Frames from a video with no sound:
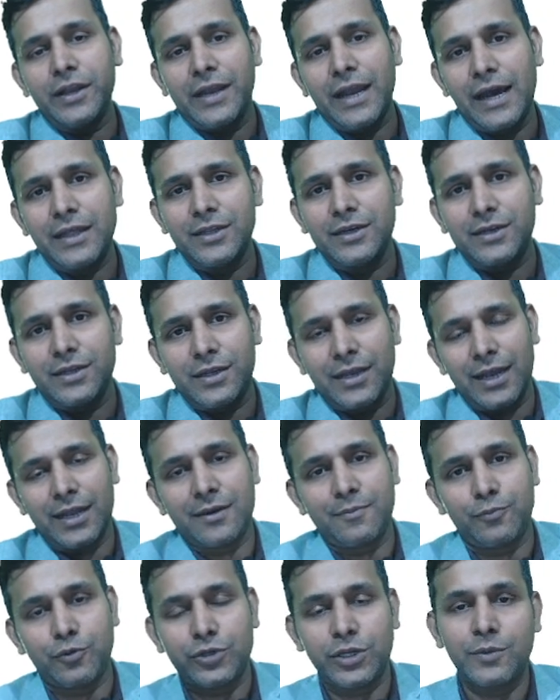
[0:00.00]
gathered
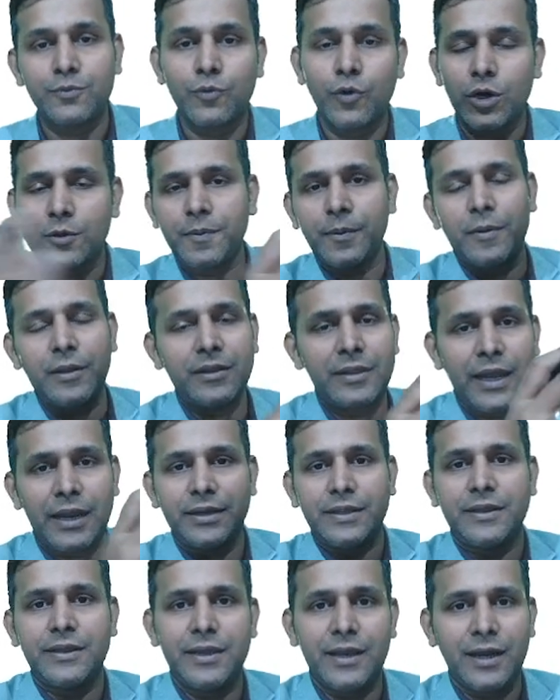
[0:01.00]
and pushing more people in
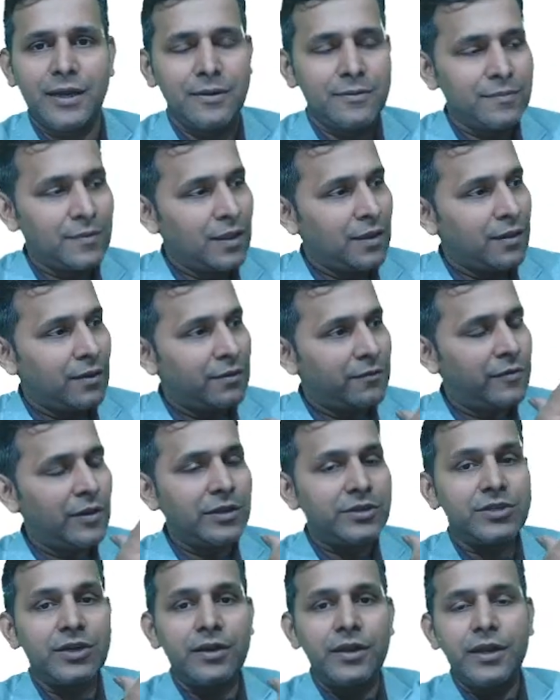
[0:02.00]
that area
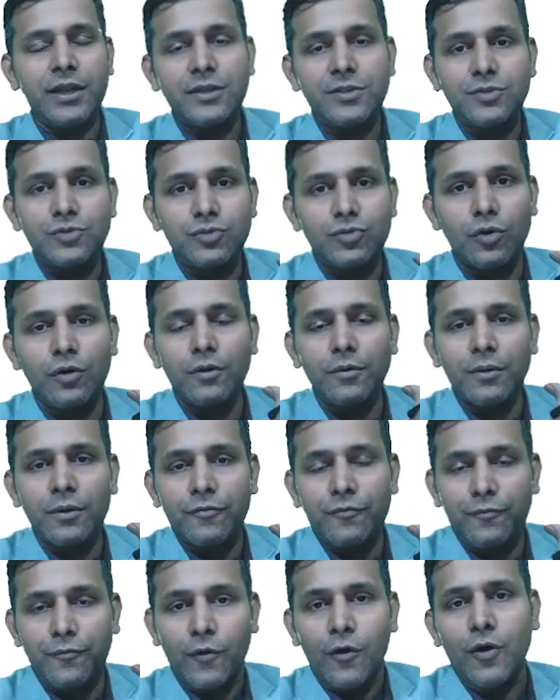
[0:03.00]
will generate a
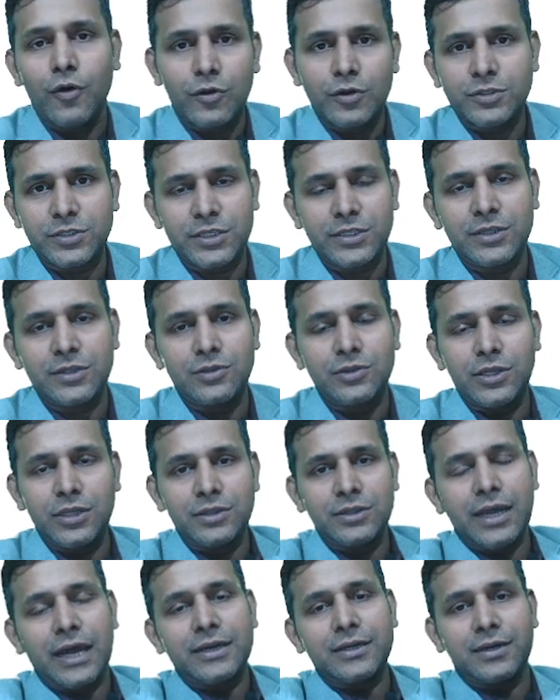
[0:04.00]
force
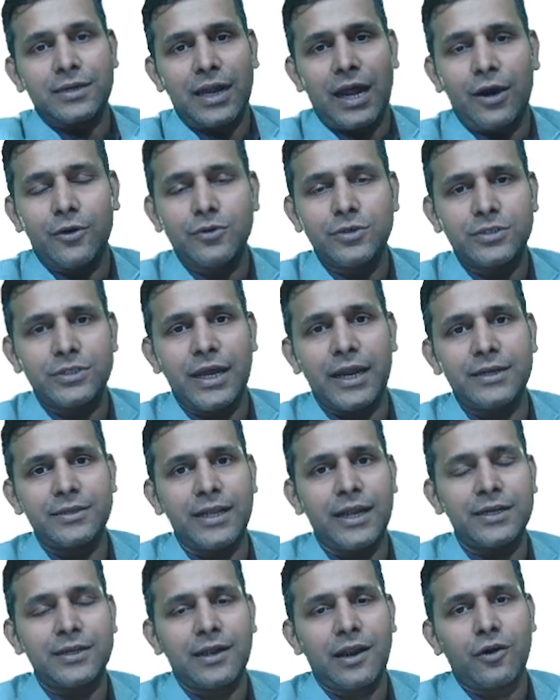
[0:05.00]
in that crowd,
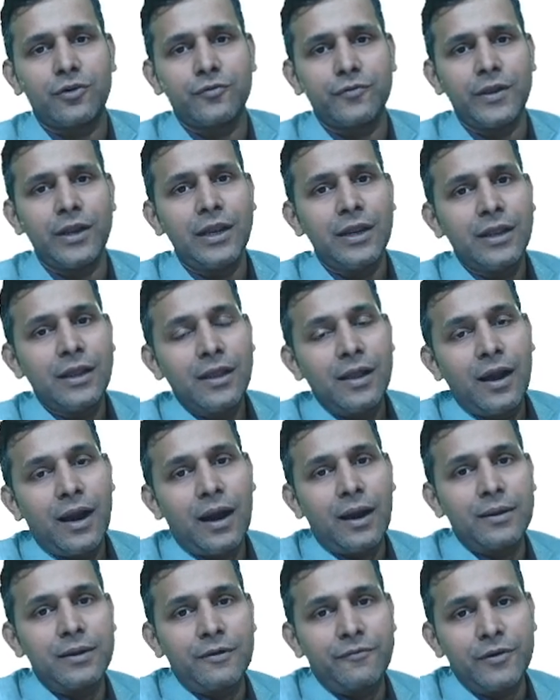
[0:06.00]
that crowd will
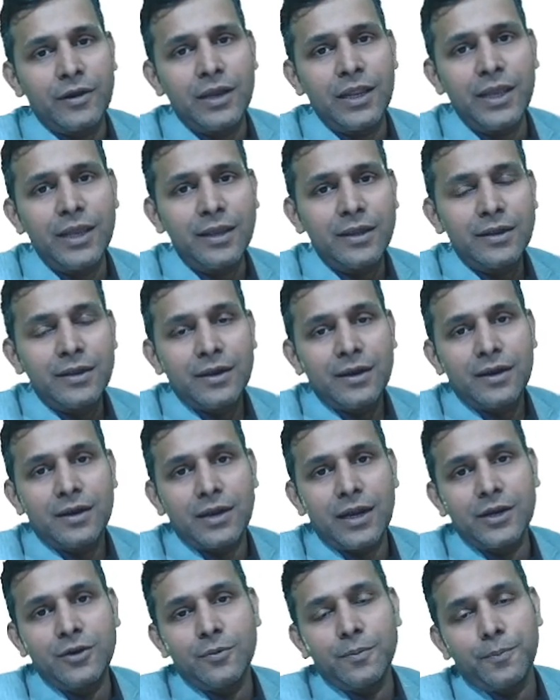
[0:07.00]
definitely
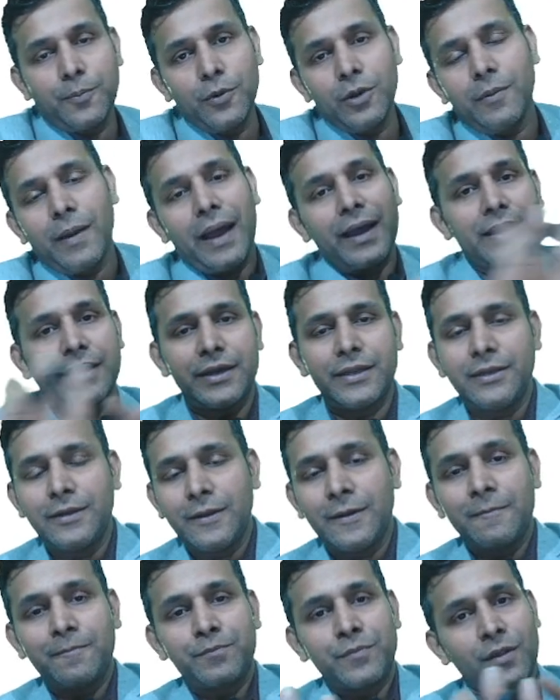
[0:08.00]
try to pull back
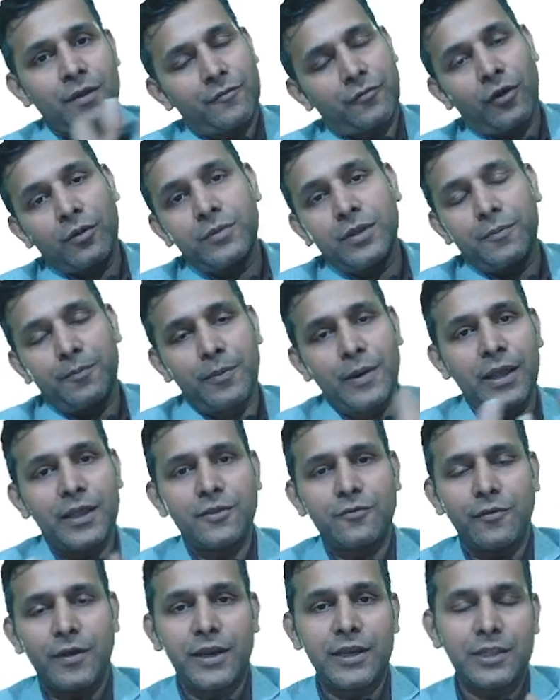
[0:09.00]
in from the
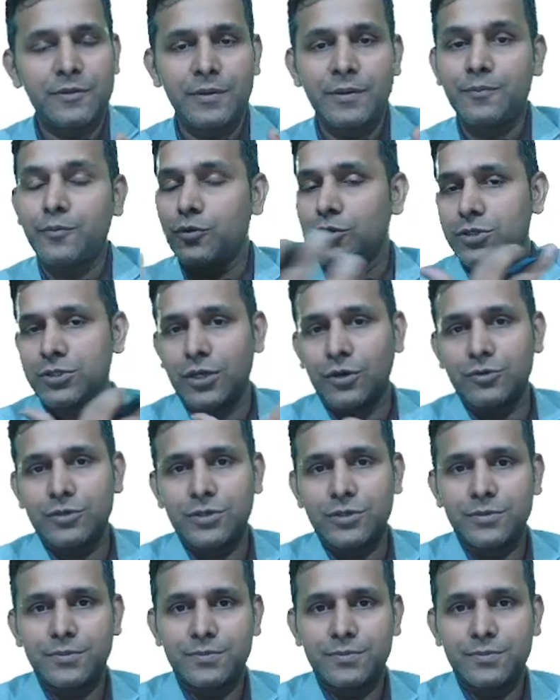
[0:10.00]
place where it has been pushed out.